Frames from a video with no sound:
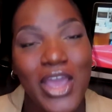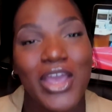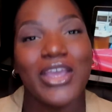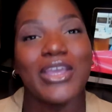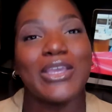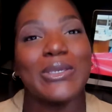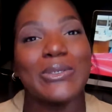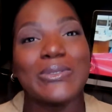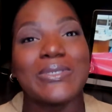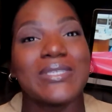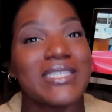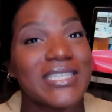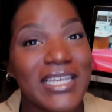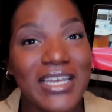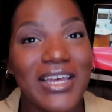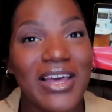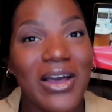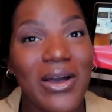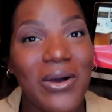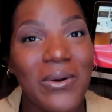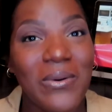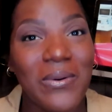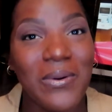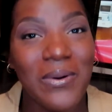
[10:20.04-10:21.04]
You still
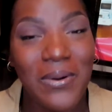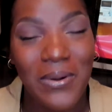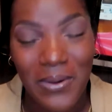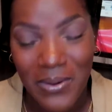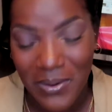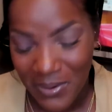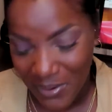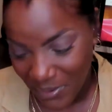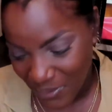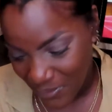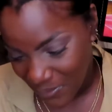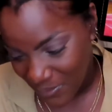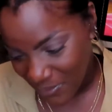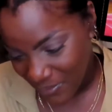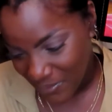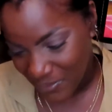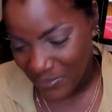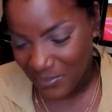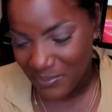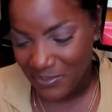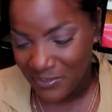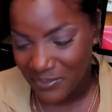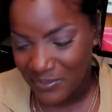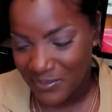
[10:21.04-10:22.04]
owe.
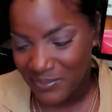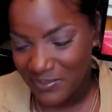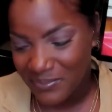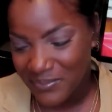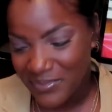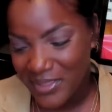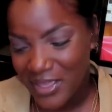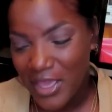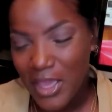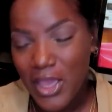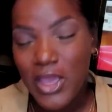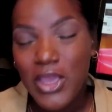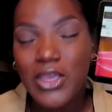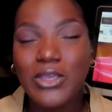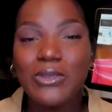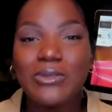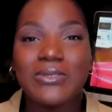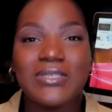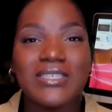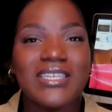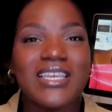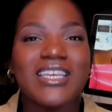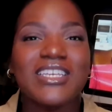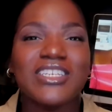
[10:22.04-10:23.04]
You
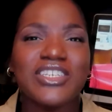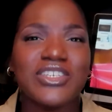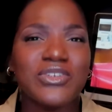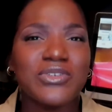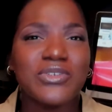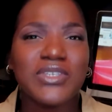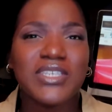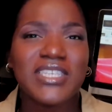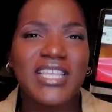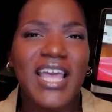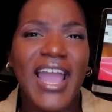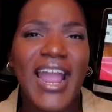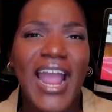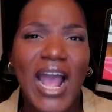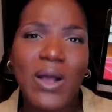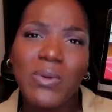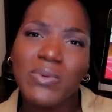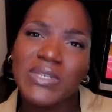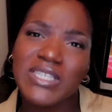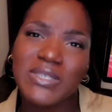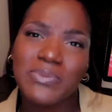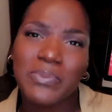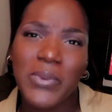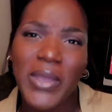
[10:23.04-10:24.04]
see, she was like, I
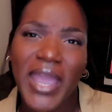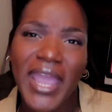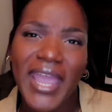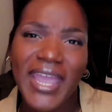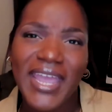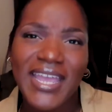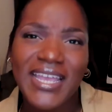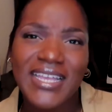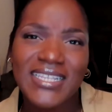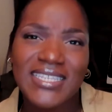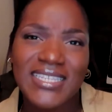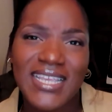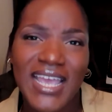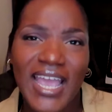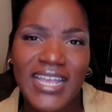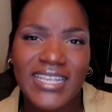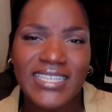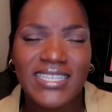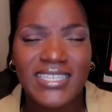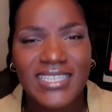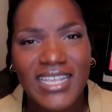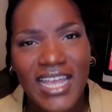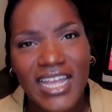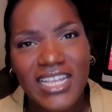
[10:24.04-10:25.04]
was paying
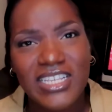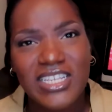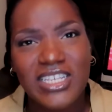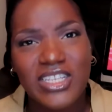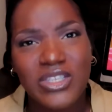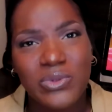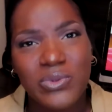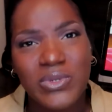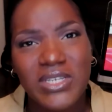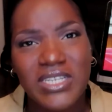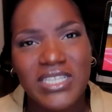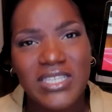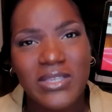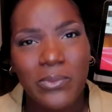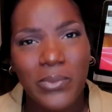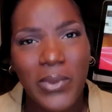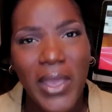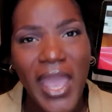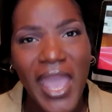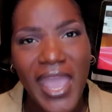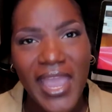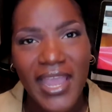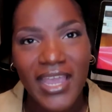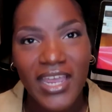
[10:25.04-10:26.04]
taxes, I just wasn't
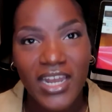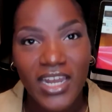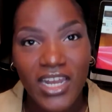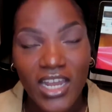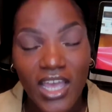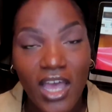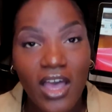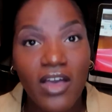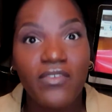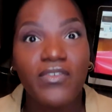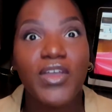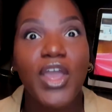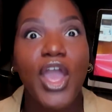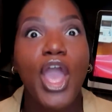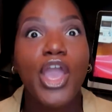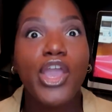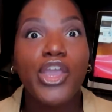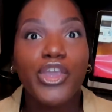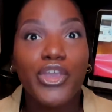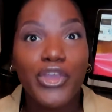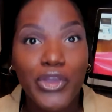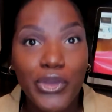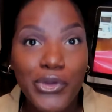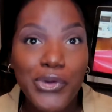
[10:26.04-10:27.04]
paying enough.
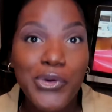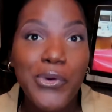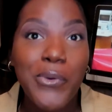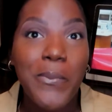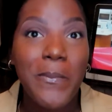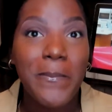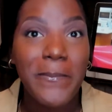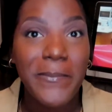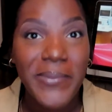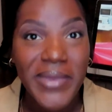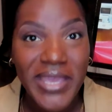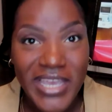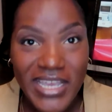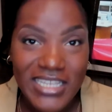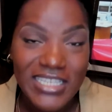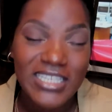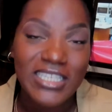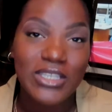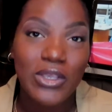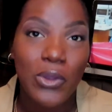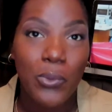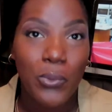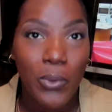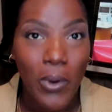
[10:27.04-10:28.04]
You
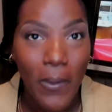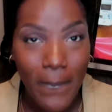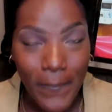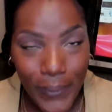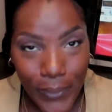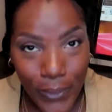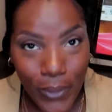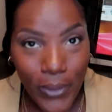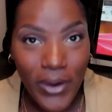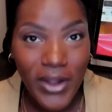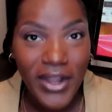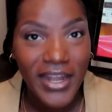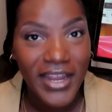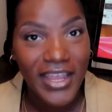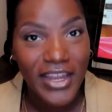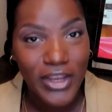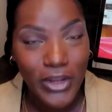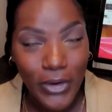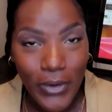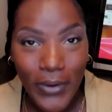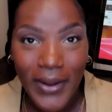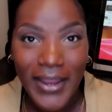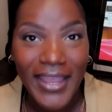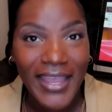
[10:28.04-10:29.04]
misreported
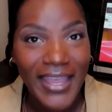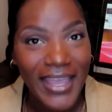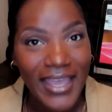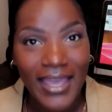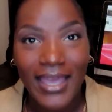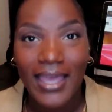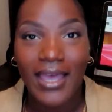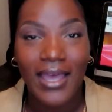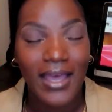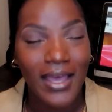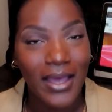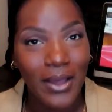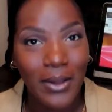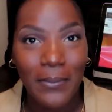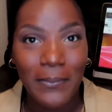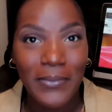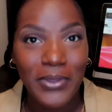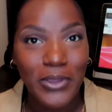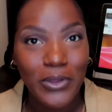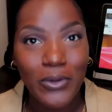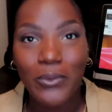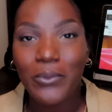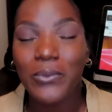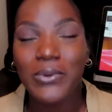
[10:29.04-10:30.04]
your income.
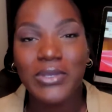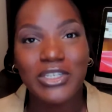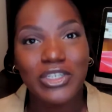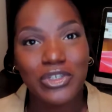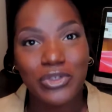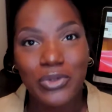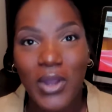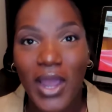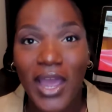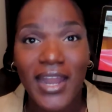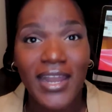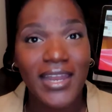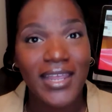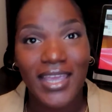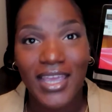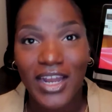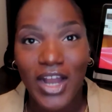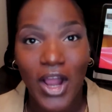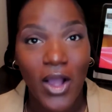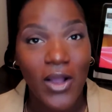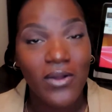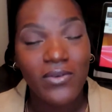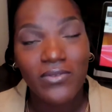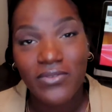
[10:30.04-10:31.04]
You was trying to get
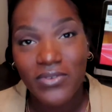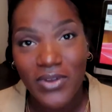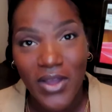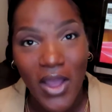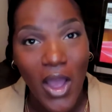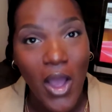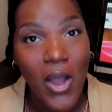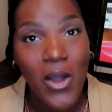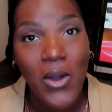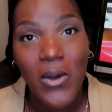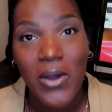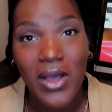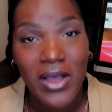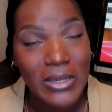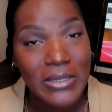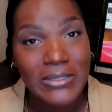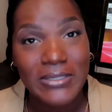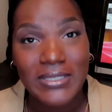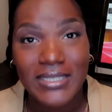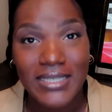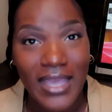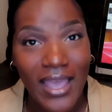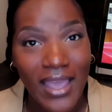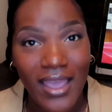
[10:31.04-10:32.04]
over on Uncle
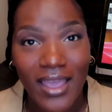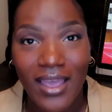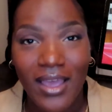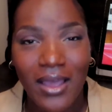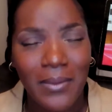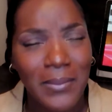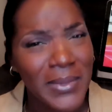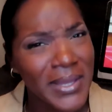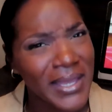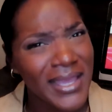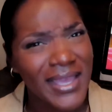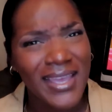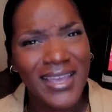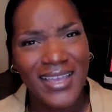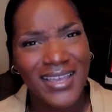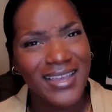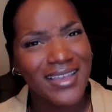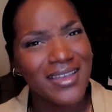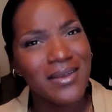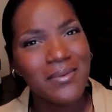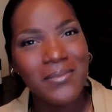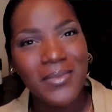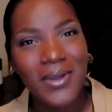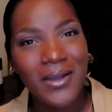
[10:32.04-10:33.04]
Sam.
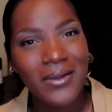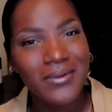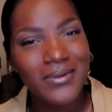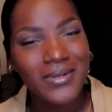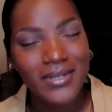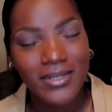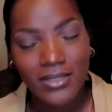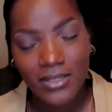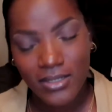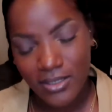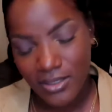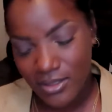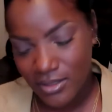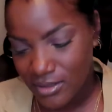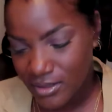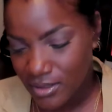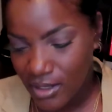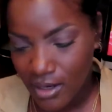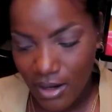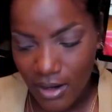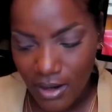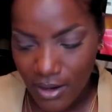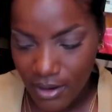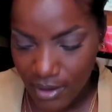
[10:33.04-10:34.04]
Come on,
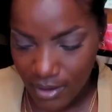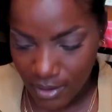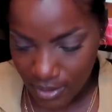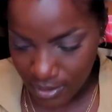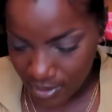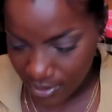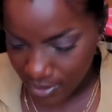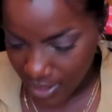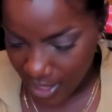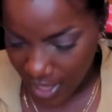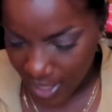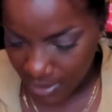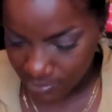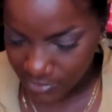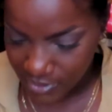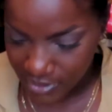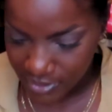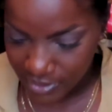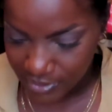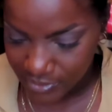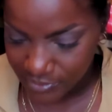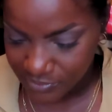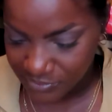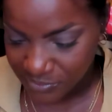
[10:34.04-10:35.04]
girl, I'm
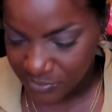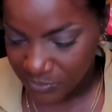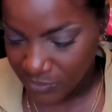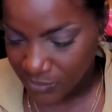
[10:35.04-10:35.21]
done.